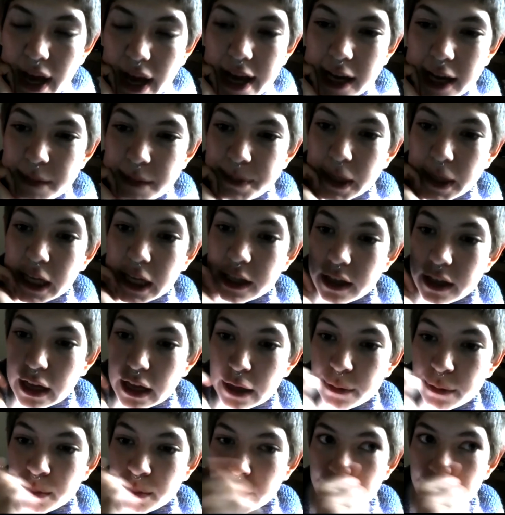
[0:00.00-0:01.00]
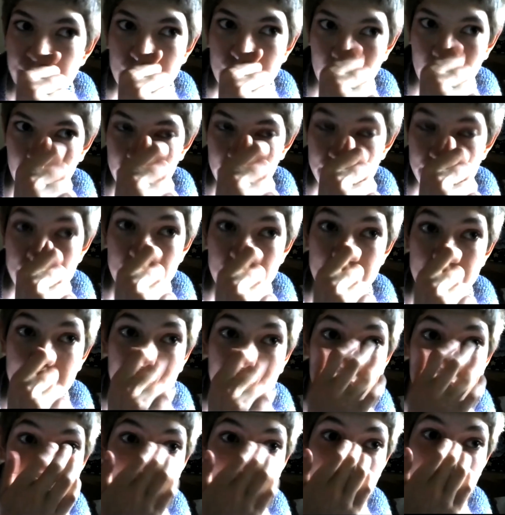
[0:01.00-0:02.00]
could paint them. My art's not that
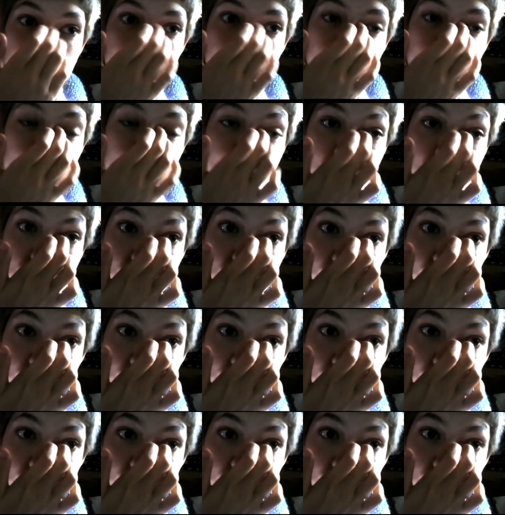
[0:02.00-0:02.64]
good, but I